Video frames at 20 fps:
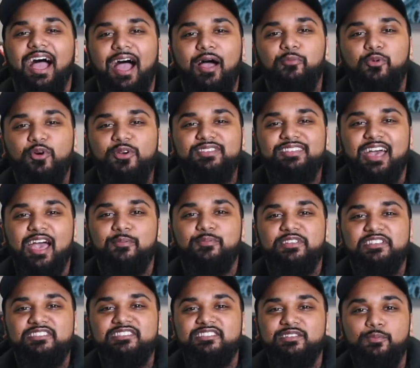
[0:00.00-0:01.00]
I'm always
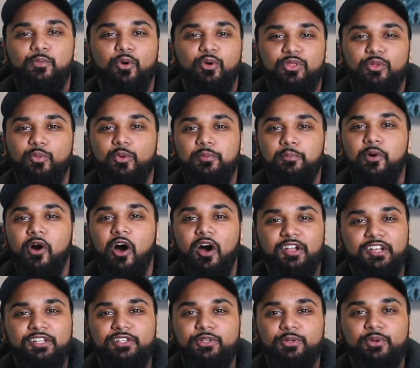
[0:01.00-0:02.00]
happy to see more than one
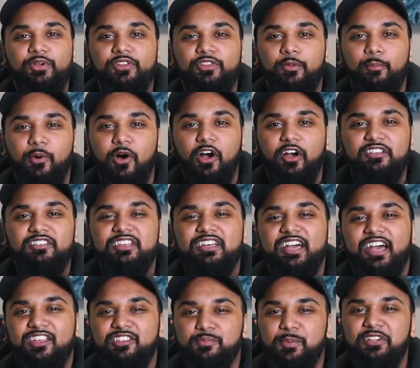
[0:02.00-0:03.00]
pod included in the box,
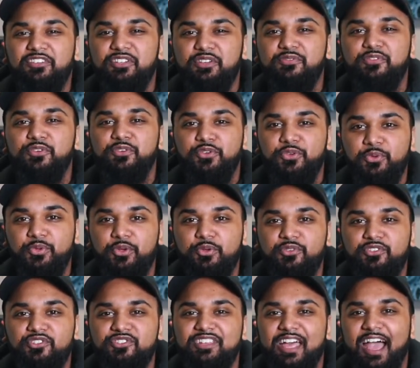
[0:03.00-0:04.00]
especially for new
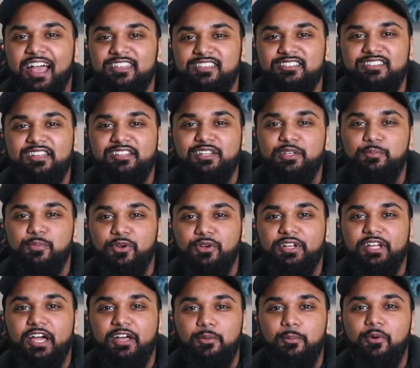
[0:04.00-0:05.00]
users. Accidentally
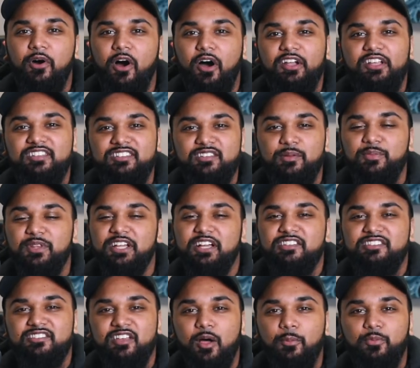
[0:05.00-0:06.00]
burning out a pod is something
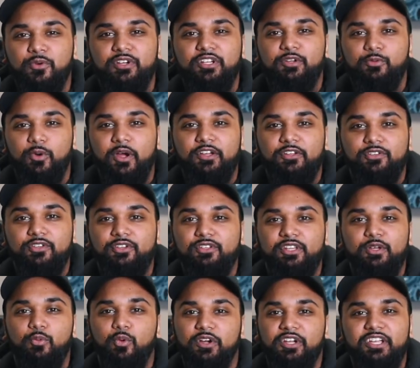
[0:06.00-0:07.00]
I saw pretty
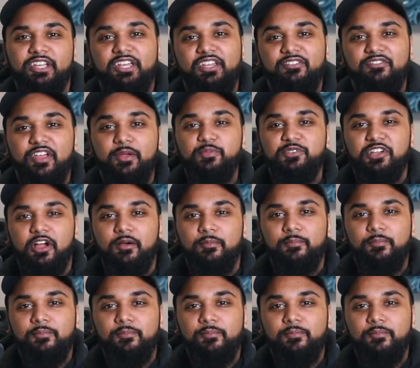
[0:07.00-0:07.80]
regularly working in a vape shop.